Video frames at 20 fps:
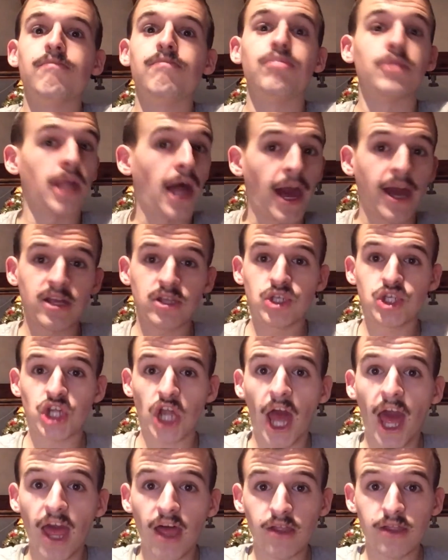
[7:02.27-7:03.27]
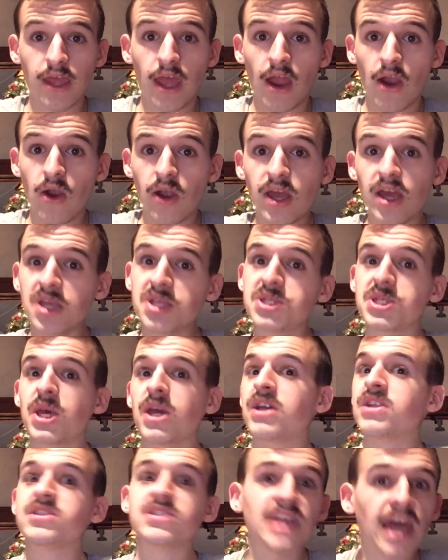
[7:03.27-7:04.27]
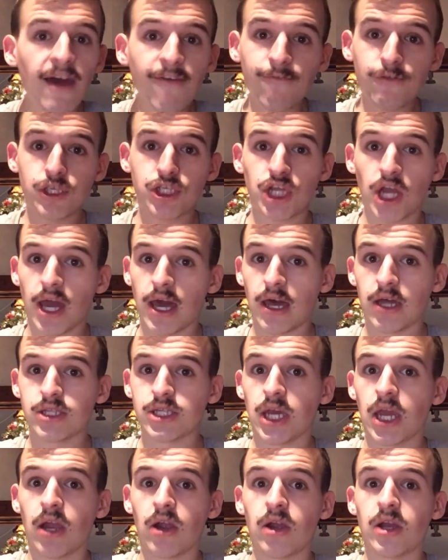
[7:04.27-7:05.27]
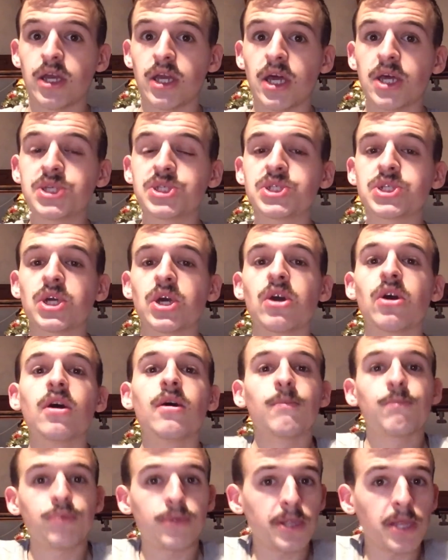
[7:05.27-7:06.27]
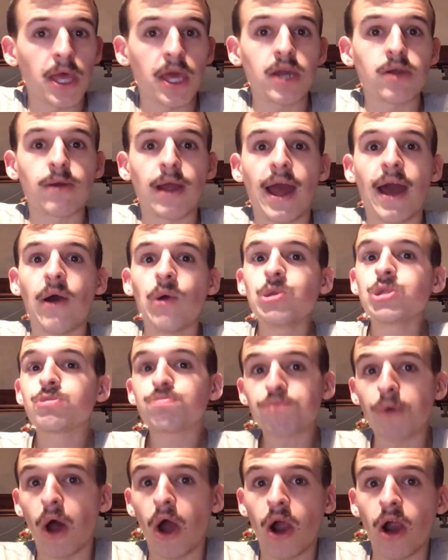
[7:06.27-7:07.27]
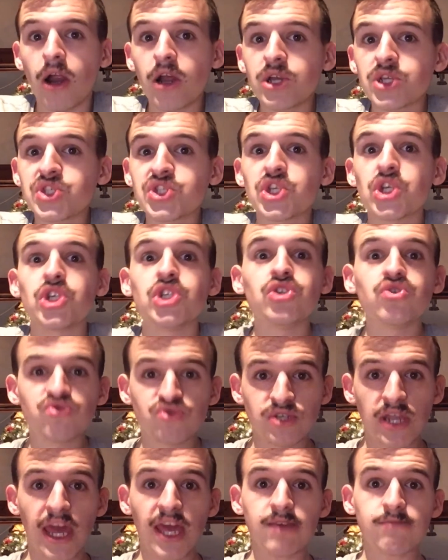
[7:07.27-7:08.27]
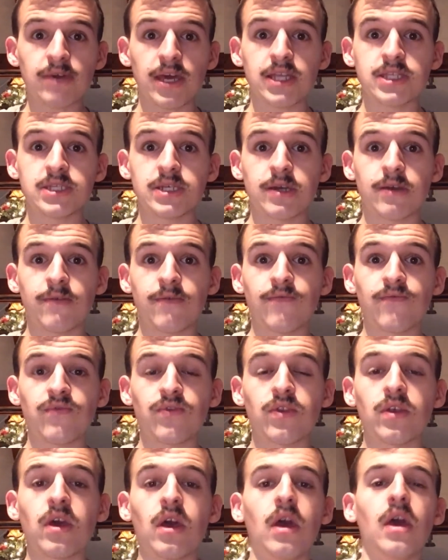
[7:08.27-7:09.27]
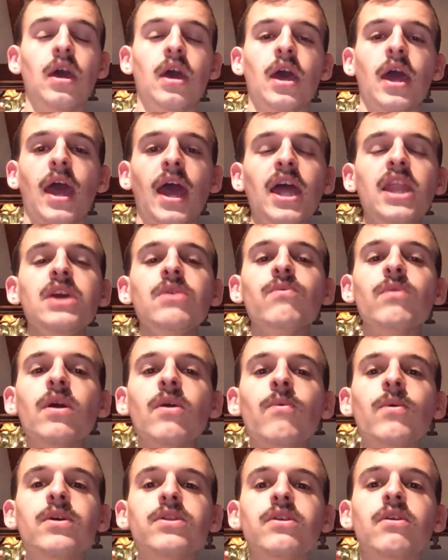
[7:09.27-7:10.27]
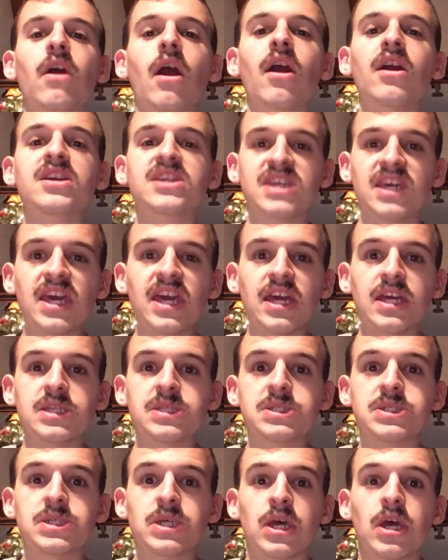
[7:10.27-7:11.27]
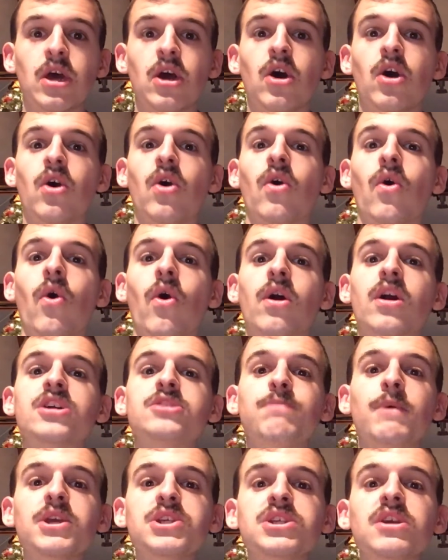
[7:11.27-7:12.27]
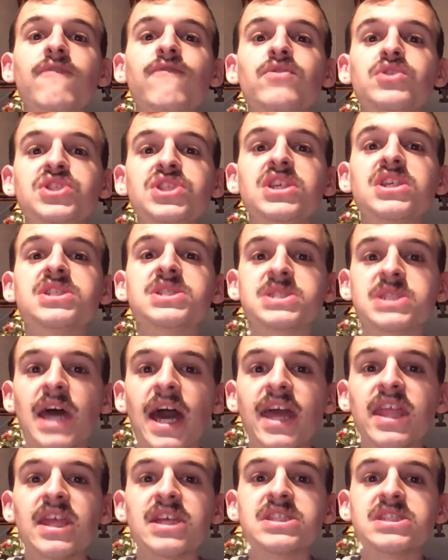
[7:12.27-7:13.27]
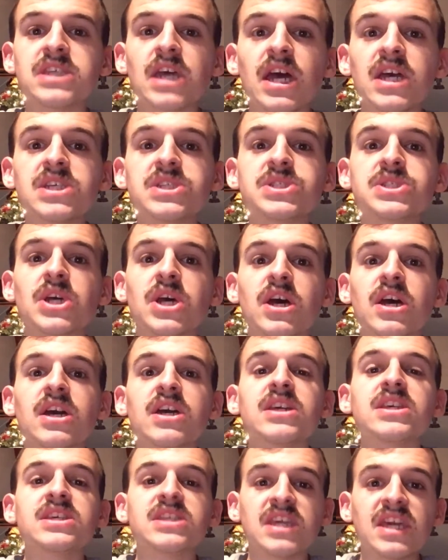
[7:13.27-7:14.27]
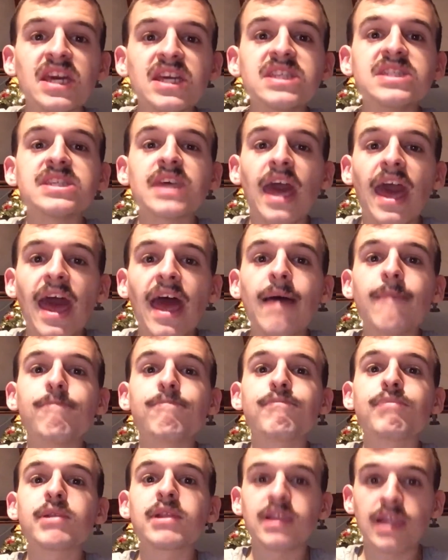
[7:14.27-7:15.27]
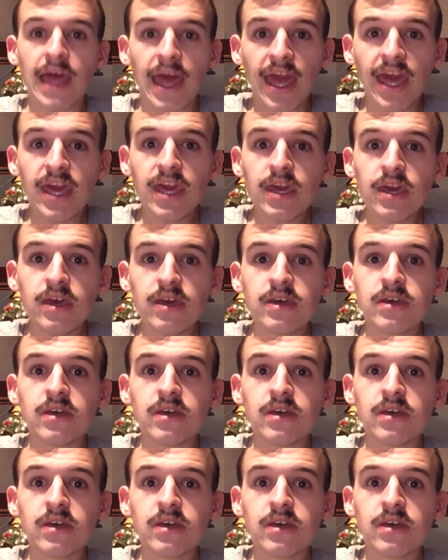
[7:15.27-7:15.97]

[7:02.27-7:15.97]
blind child areas, deaf child areas, playgrounds, parks, you name it. Anywhere where there are kids, or especially if you see a sign that says kids at play,